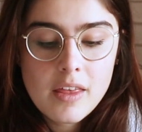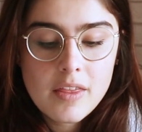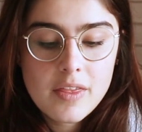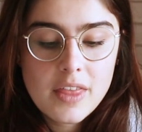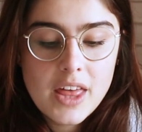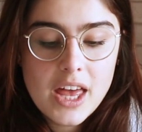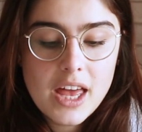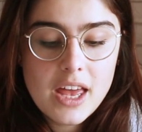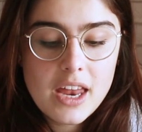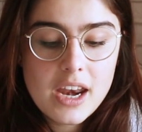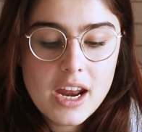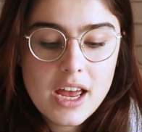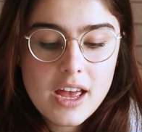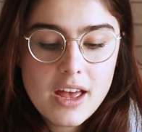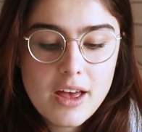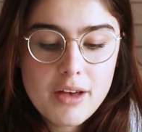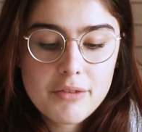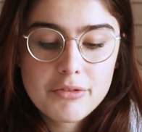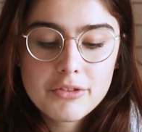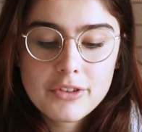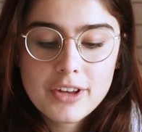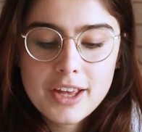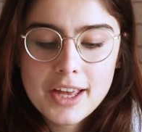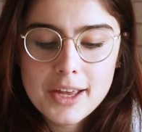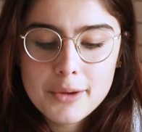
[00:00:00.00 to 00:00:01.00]
Then I
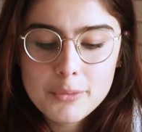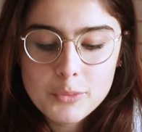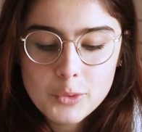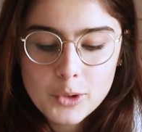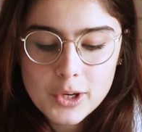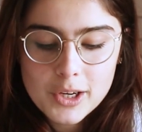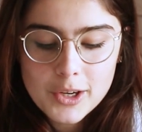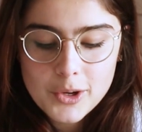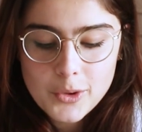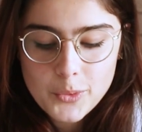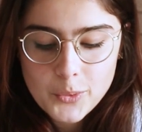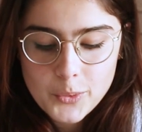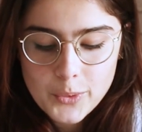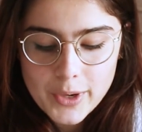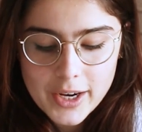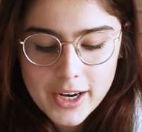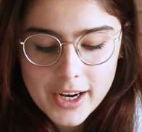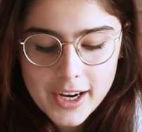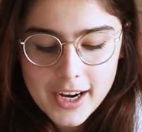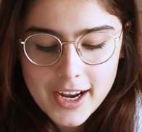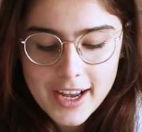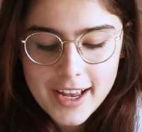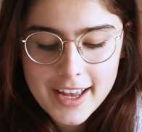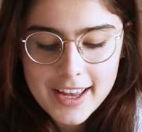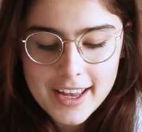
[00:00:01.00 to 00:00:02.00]
have Camera,
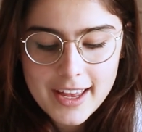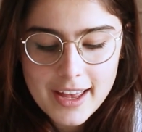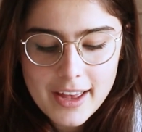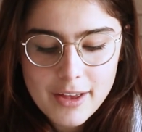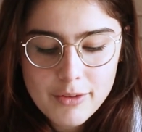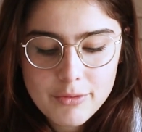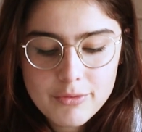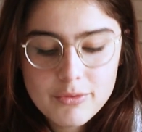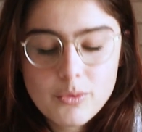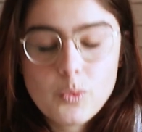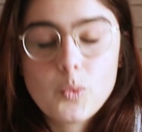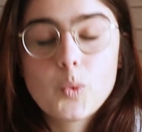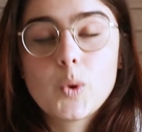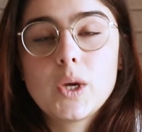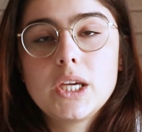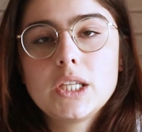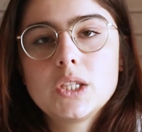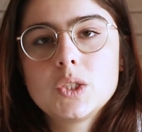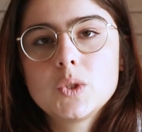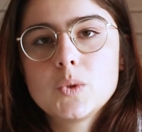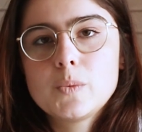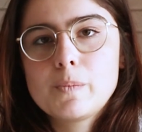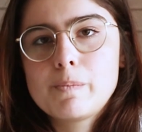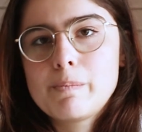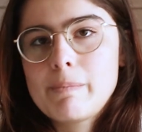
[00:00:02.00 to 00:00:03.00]
where I have way
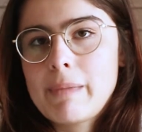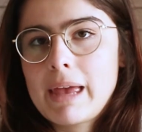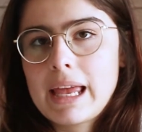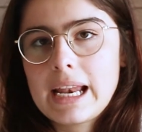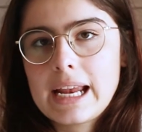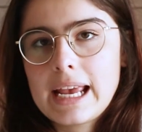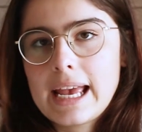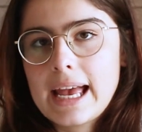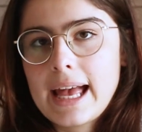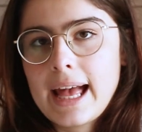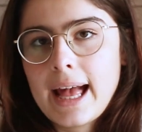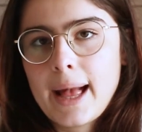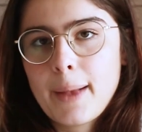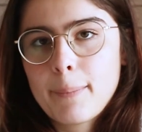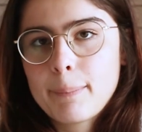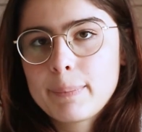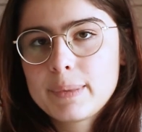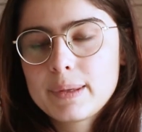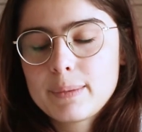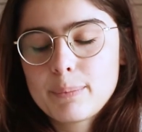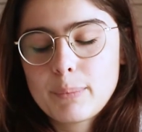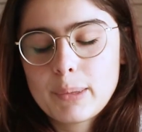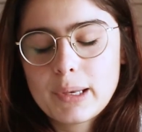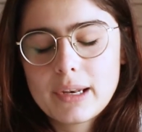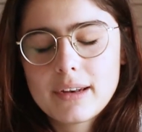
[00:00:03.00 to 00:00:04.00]
too many apps,
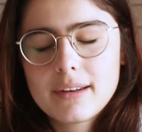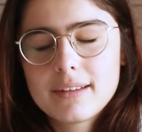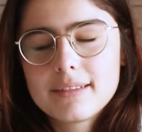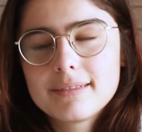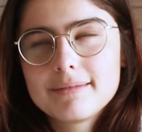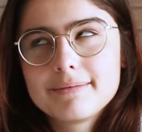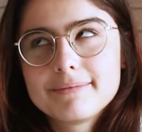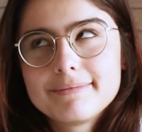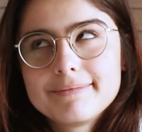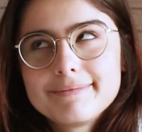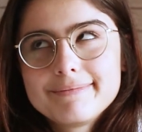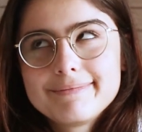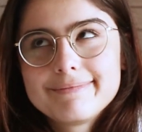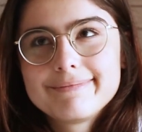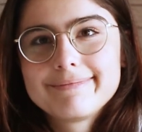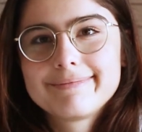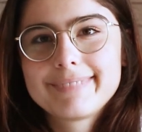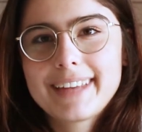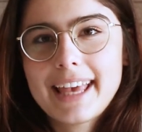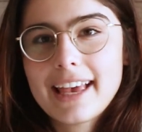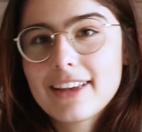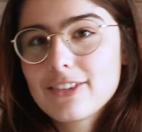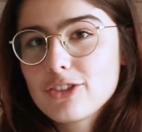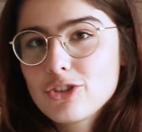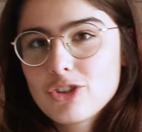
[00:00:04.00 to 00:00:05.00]
but
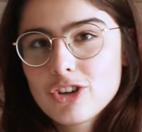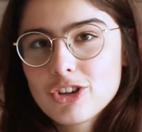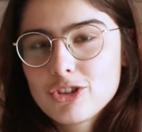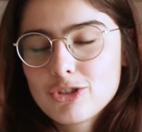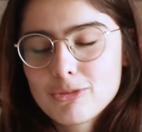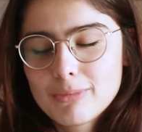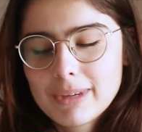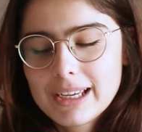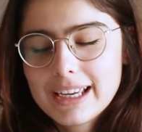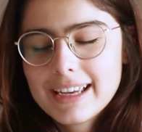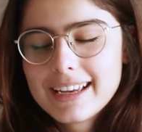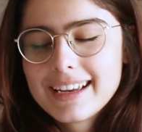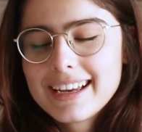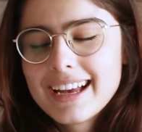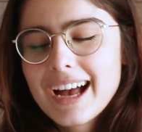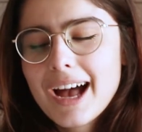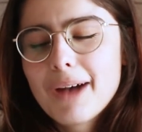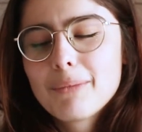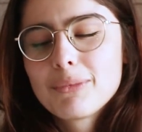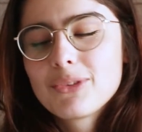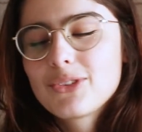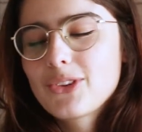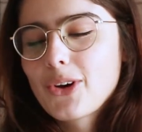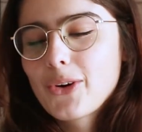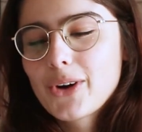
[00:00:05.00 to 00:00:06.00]
can't judge me,
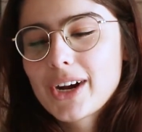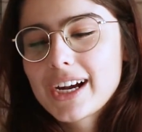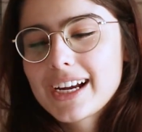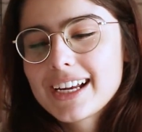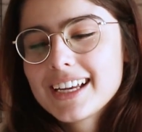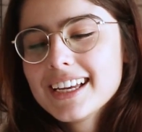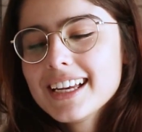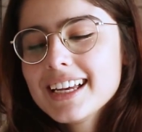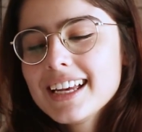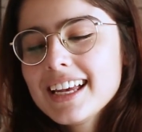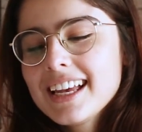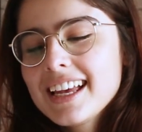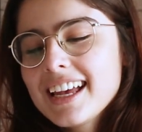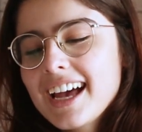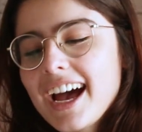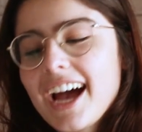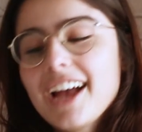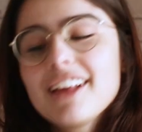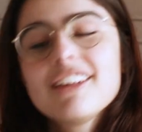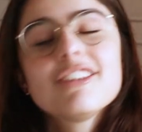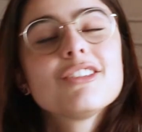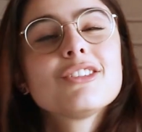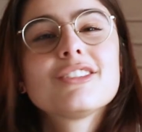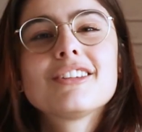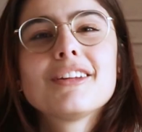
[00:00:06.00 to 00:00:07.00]
I'm sorry.
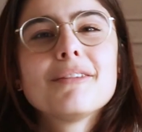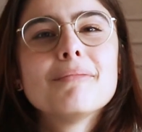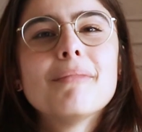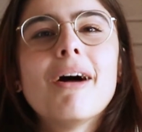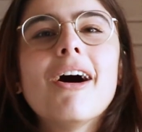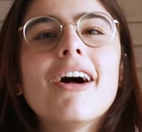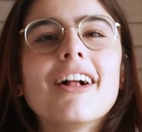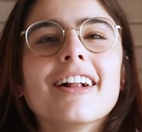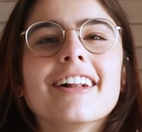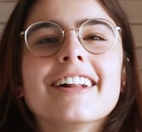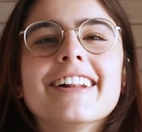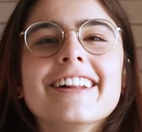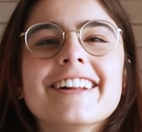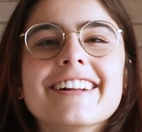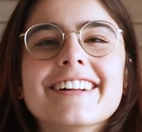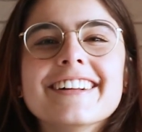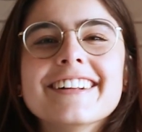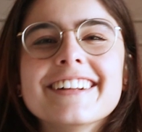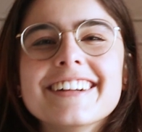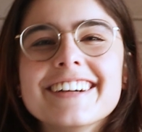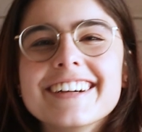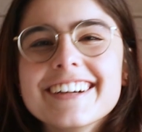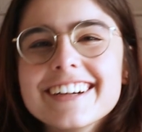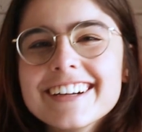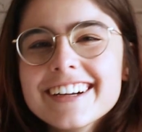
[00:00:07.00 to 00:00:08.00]
I use them all.
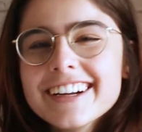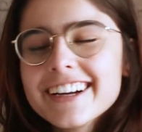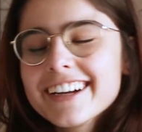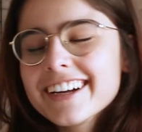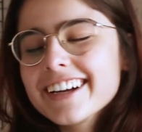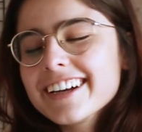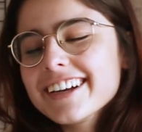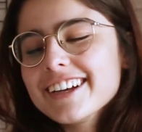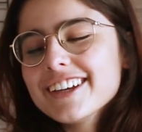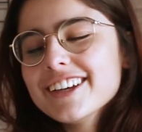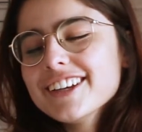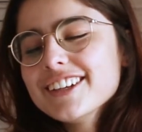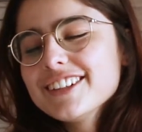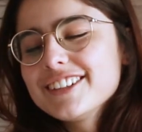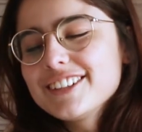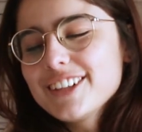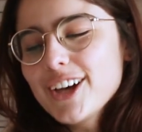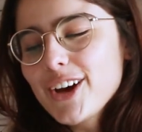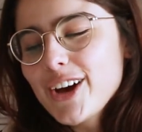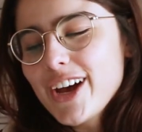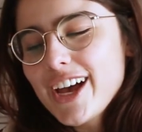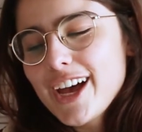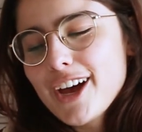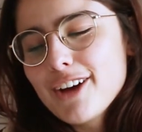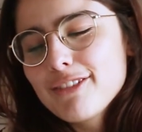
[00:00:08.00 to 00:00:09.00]
So
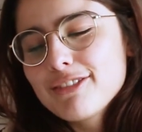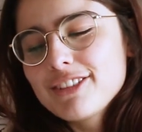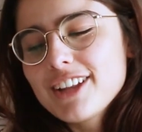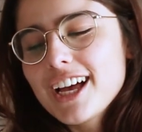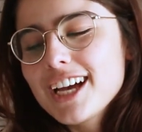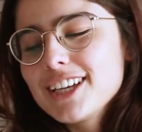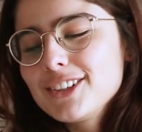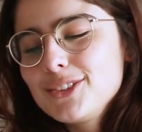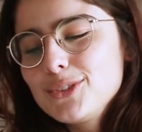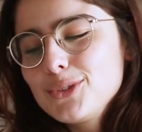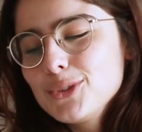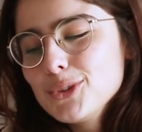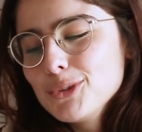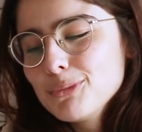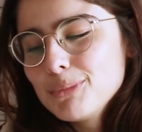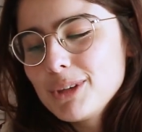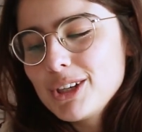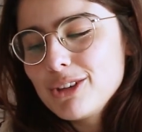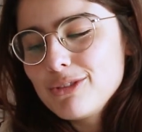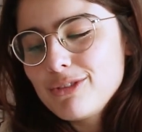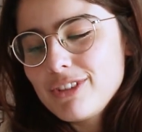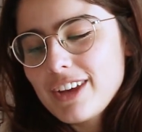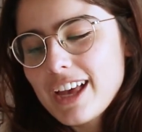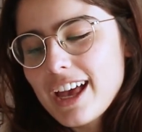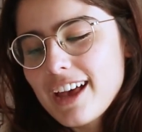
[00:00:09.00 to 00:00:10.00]
I have Lightroom
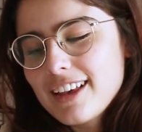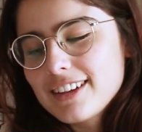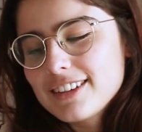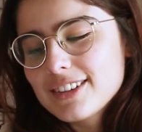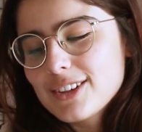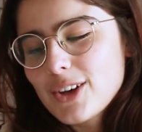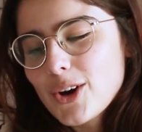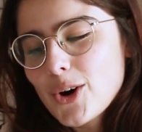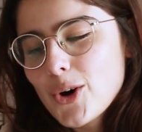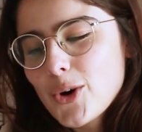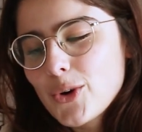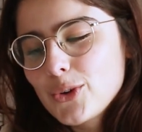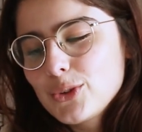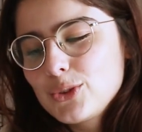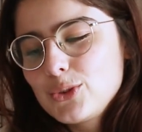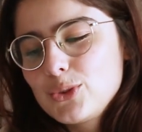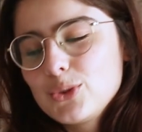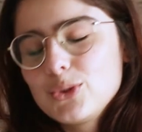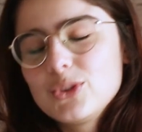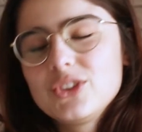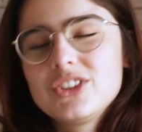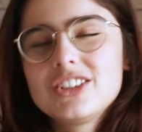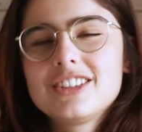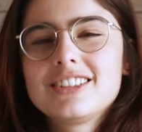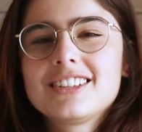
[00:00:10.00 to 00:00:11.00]
and VS Code
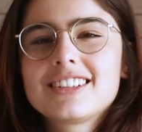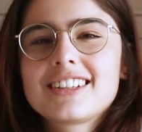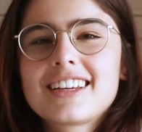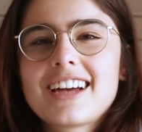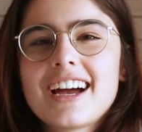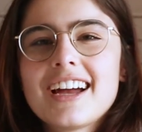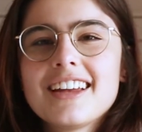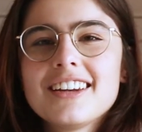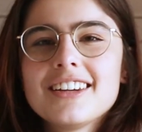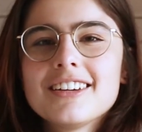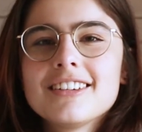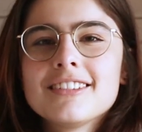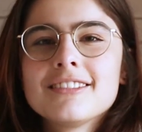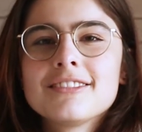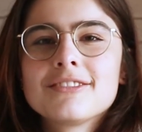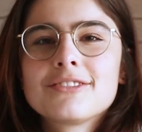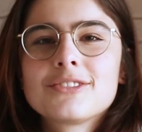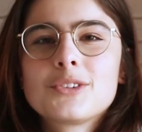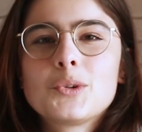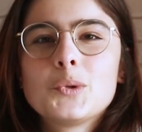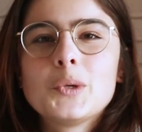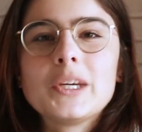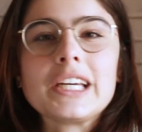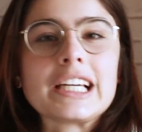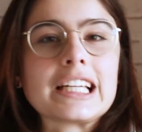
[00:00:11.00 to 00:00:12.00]
to just kind
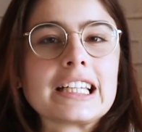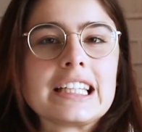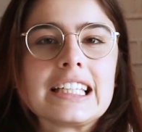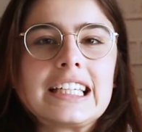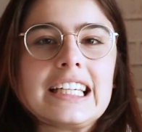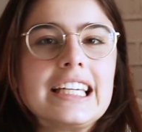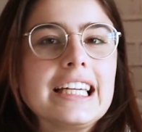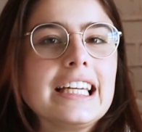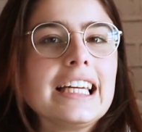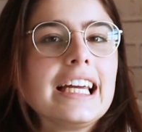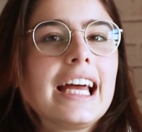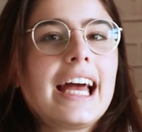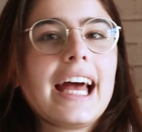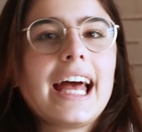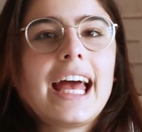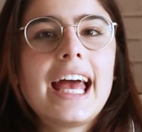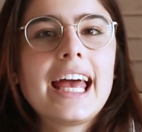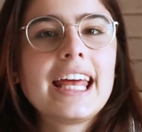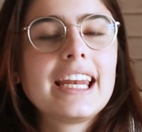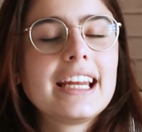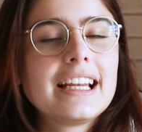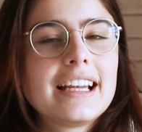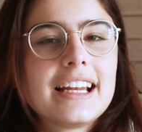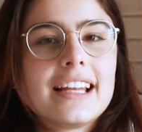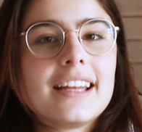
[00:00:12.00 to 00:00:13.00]
of quickly
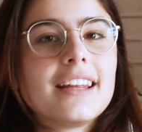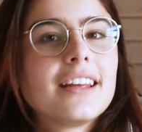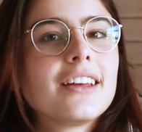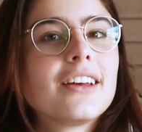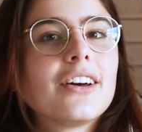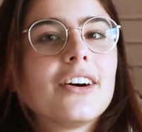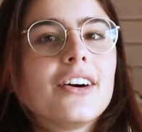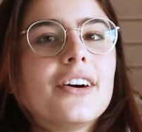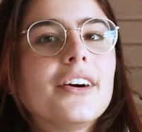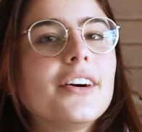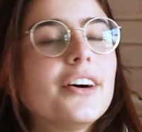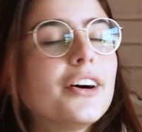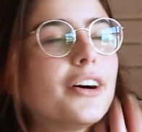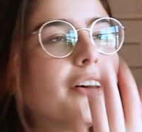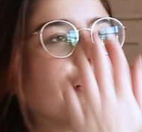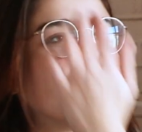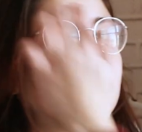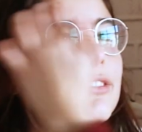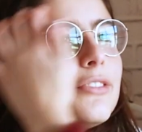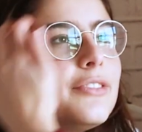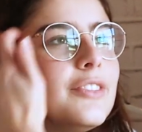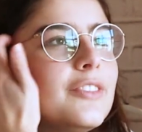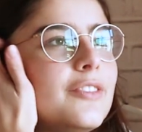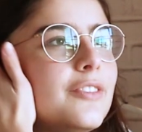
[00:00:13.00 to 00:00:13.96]
editing of